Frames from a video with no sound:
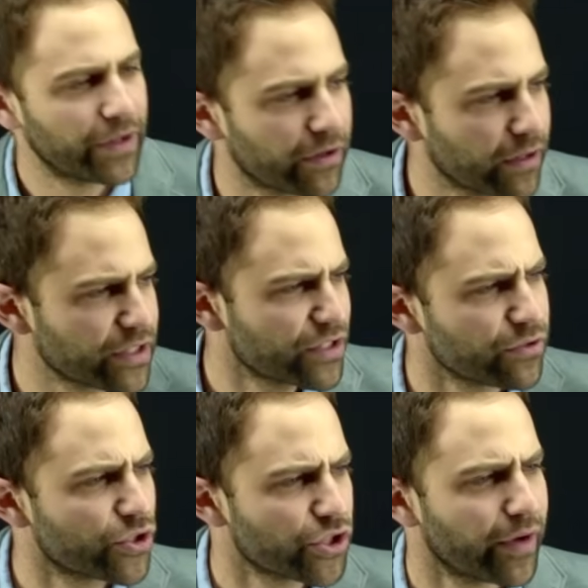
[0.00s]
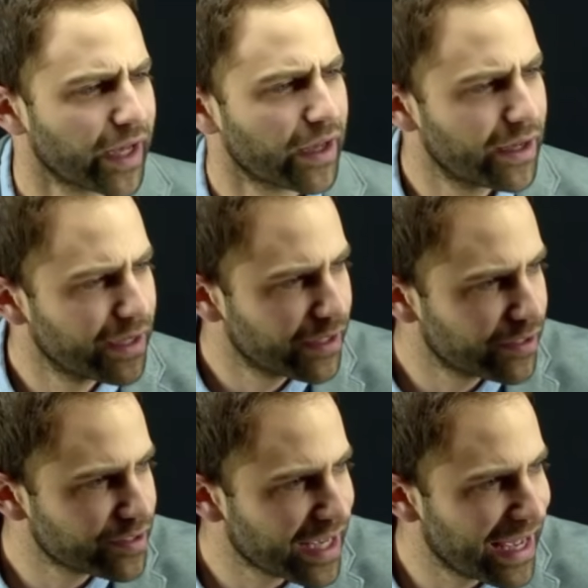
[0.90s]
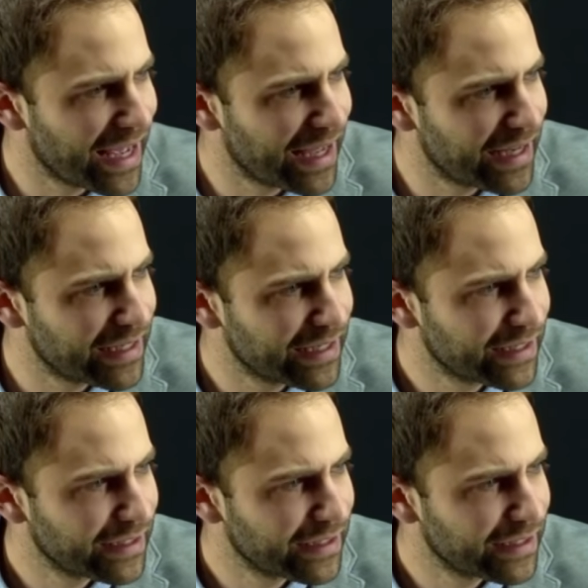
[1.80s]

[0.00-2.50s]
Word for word: Here, let's do chewing. Here's a head.